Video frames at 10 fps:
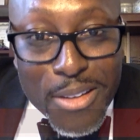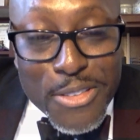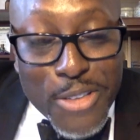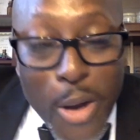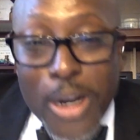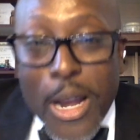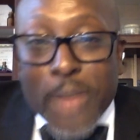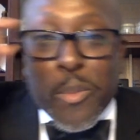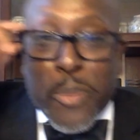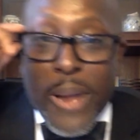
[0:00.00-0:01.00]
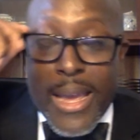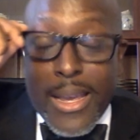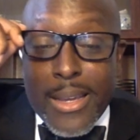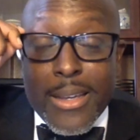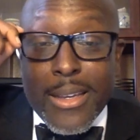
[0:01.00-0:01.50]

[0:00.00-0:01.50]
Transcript: showing up to play